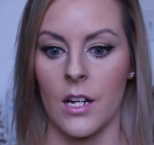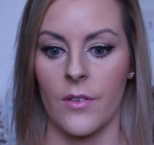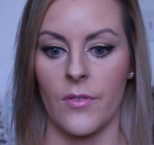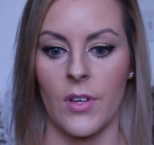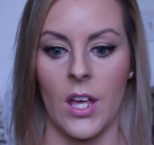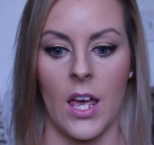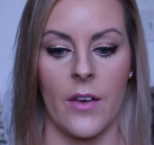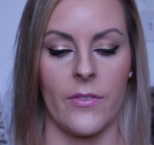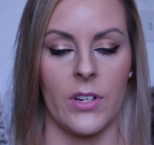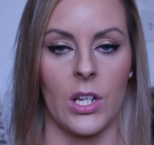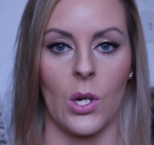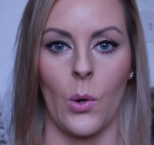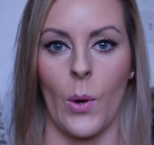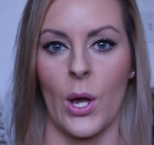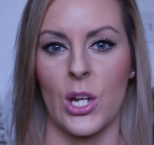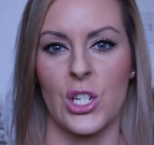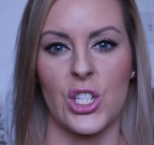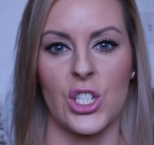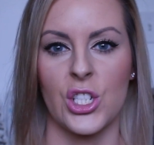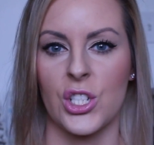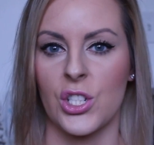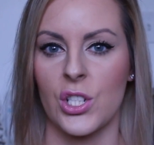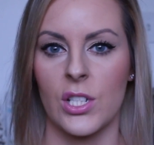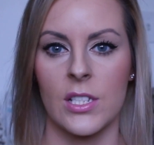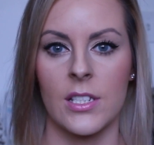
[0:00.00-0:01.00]
and if you have any
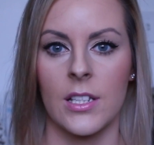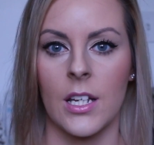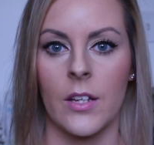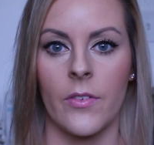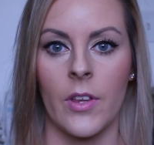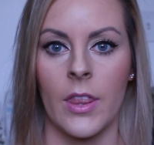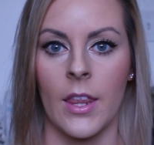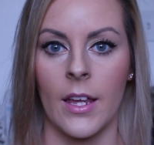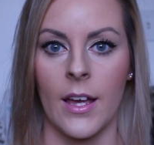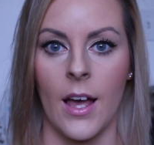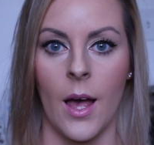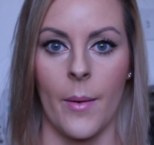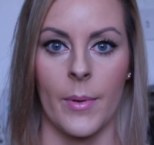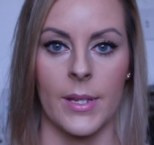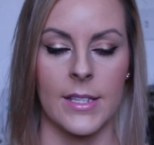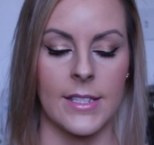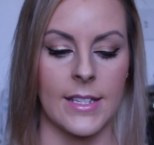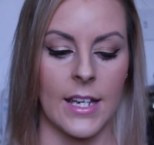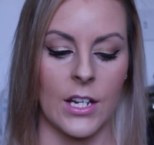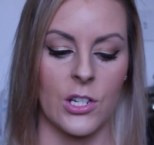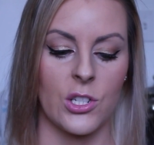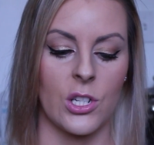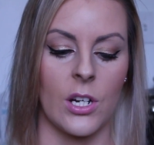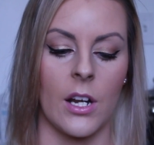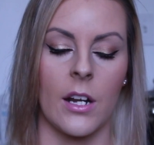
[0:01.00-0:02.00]
questions, just leave it in the comment
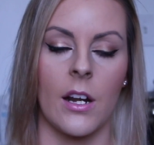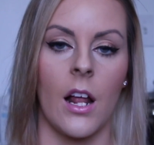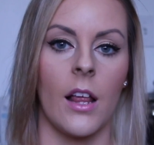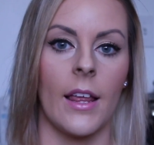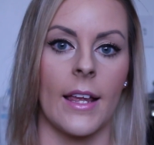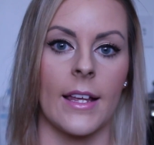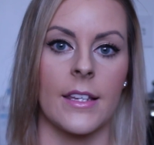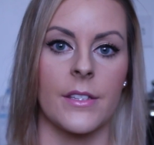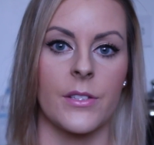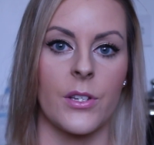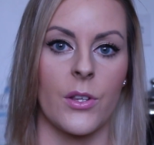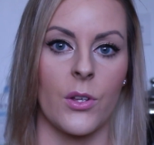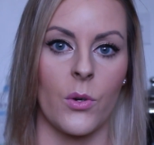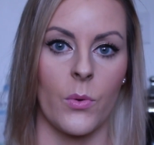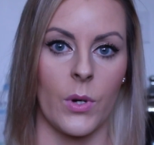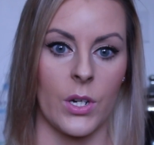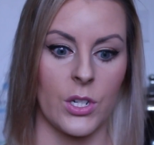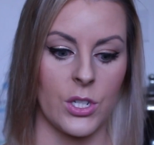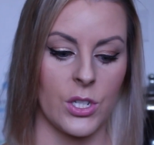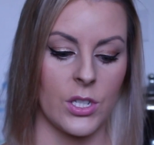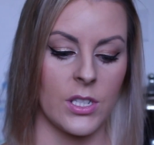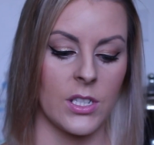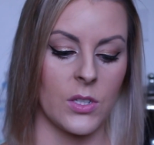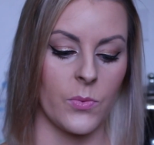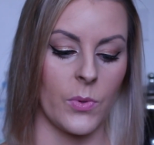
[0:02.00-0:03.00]
section and I'll answer the
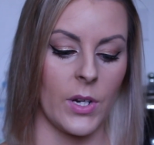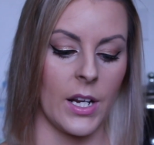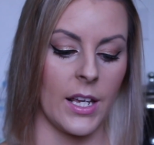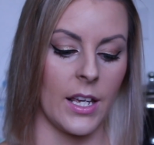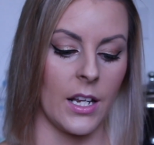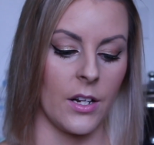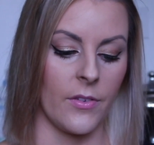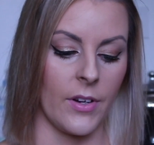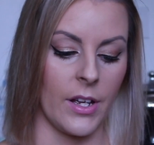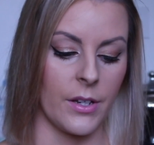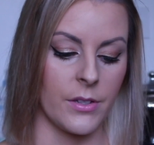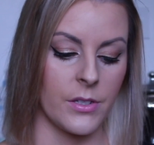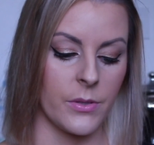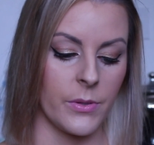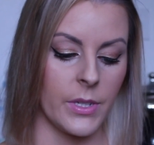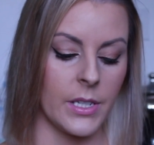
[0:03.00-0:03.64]
questions when I get around